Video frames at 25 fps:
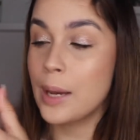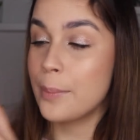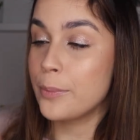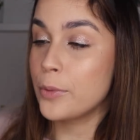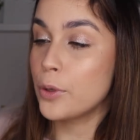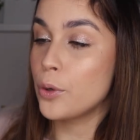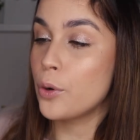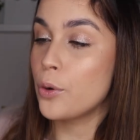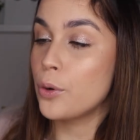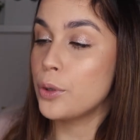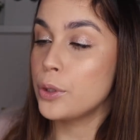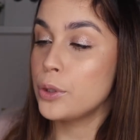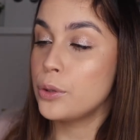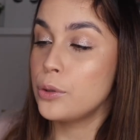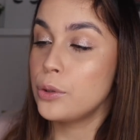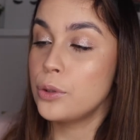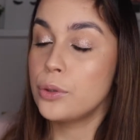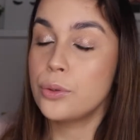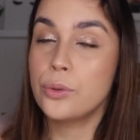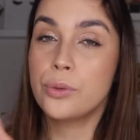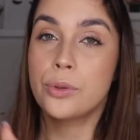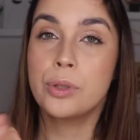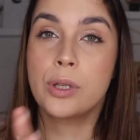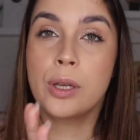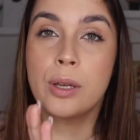I'm not going to
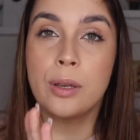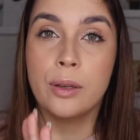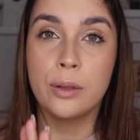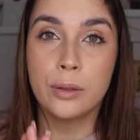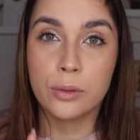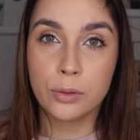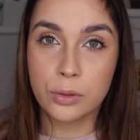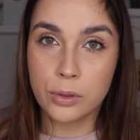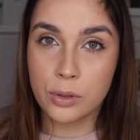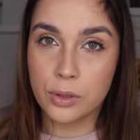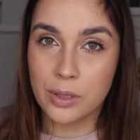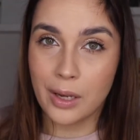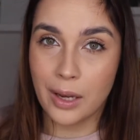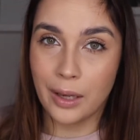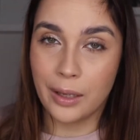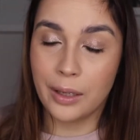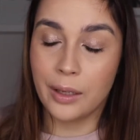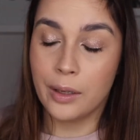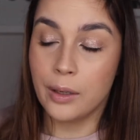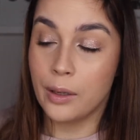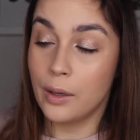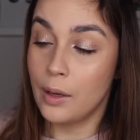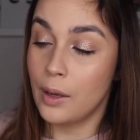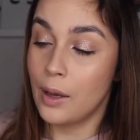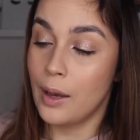use
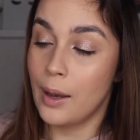today,